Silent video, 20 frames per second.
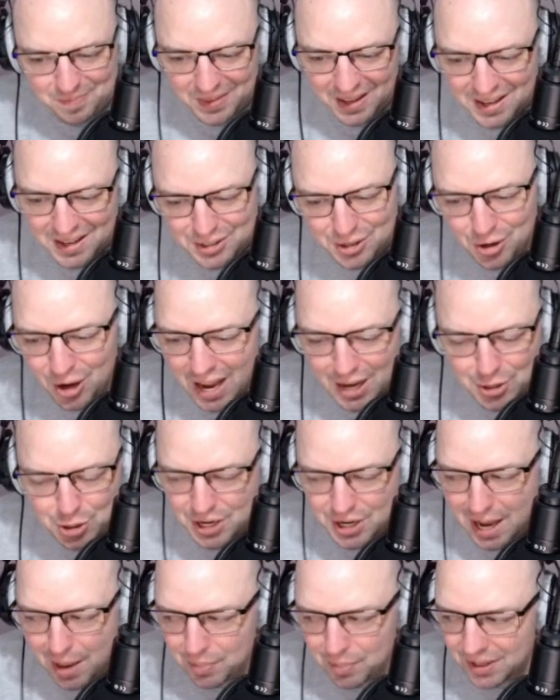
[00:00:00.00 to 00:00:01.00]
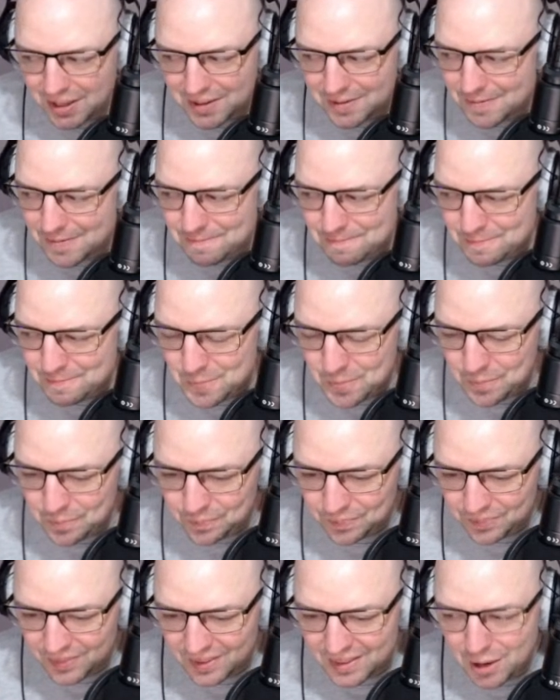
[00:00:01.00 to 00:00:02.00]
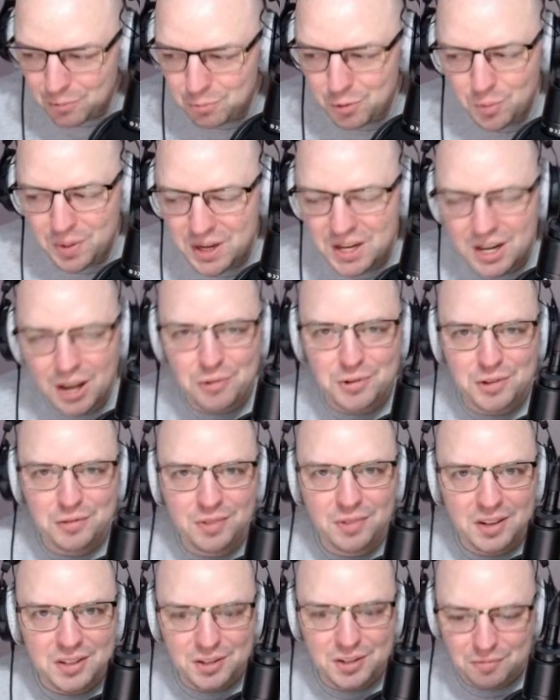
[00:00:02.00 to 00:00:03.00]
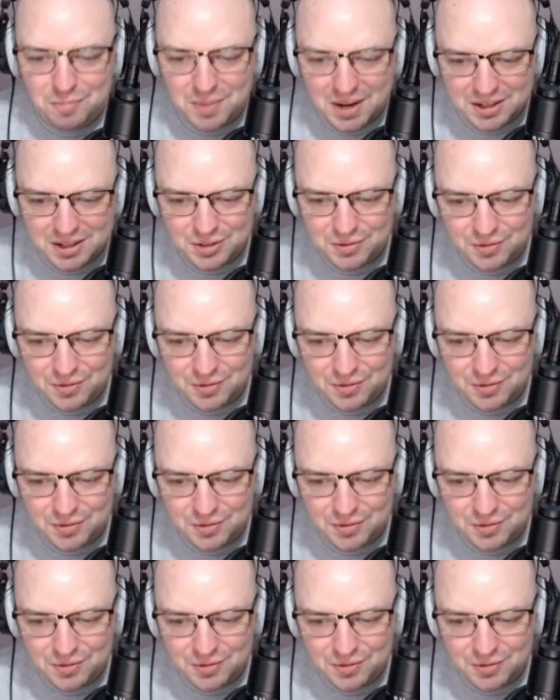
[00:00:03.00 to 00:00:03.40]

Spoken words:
It's not actually happening. There will be no defensive mid as